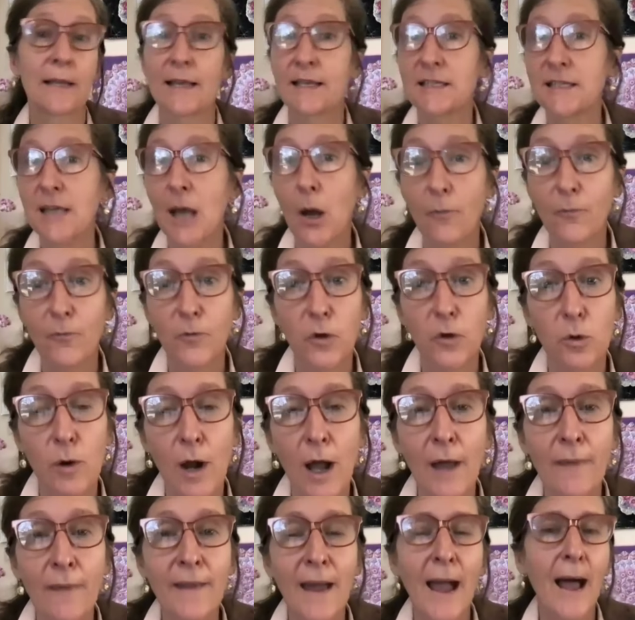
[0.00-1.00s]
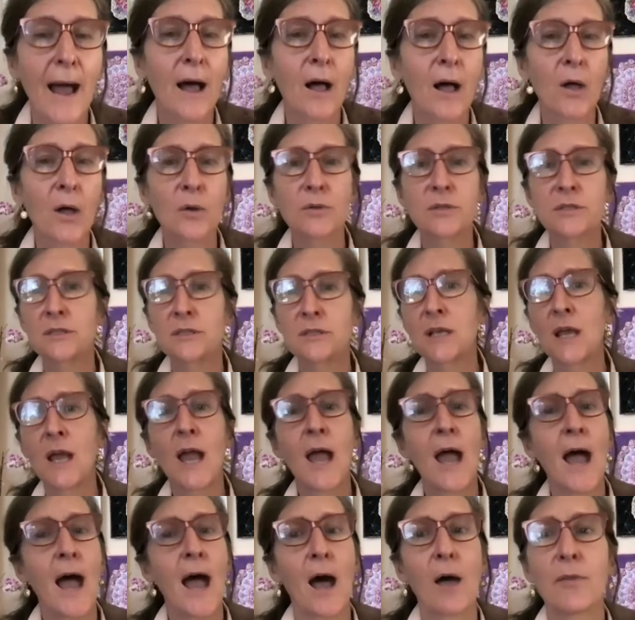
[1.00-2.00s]
less helpful around the house,
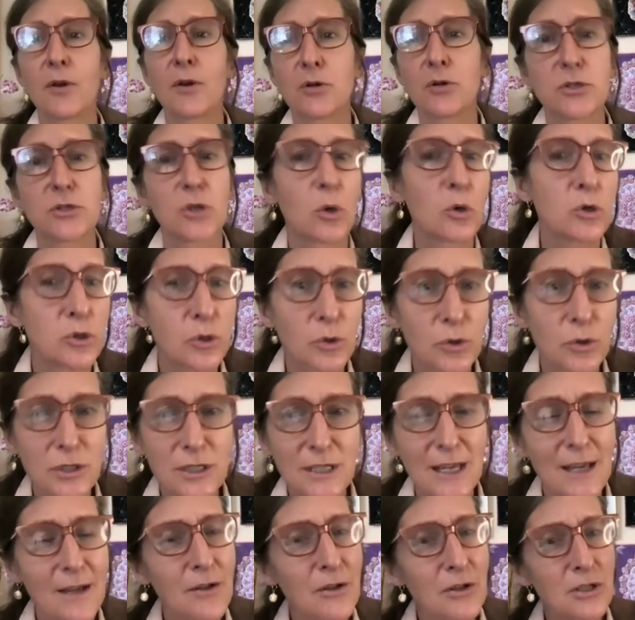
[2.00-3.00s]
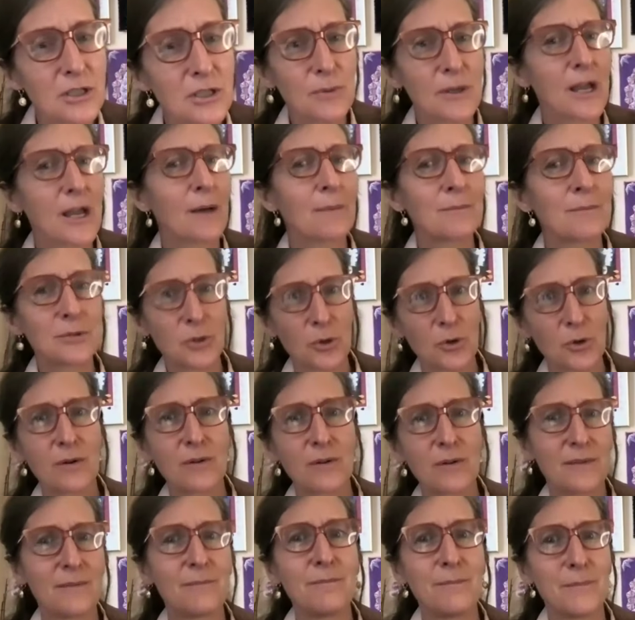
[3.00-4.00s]
how their social skills become
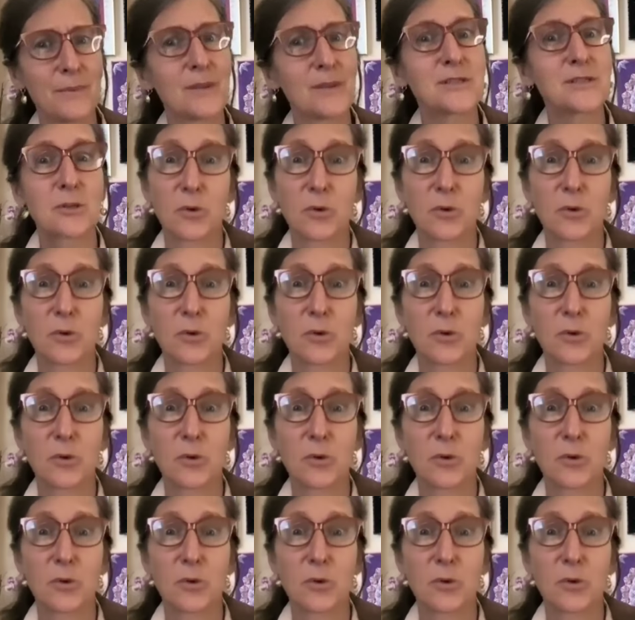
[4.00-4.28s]
sort of,